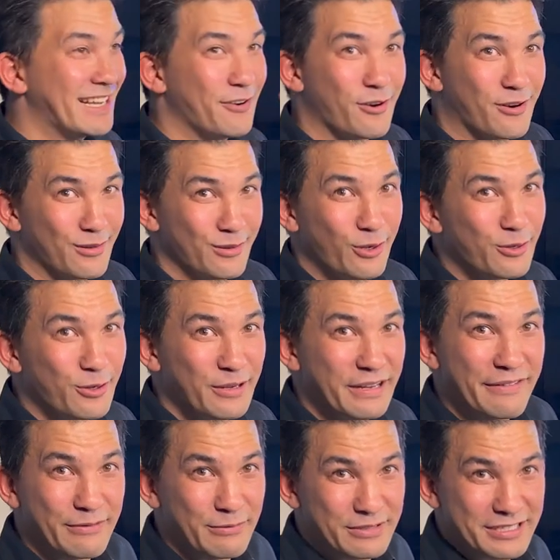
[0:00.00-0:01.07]
how our logo
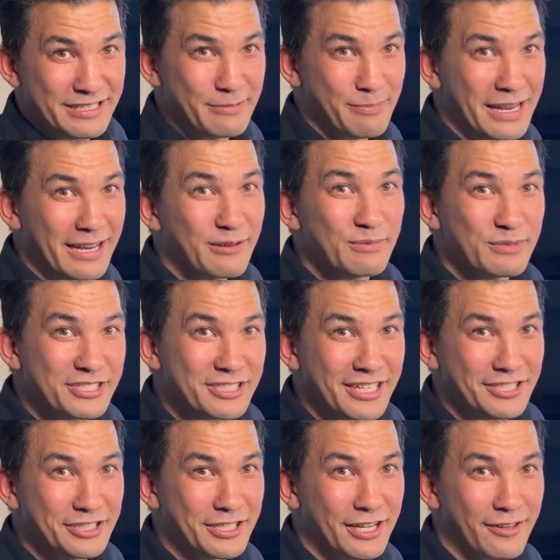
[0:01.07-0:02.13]
even was in the background was changing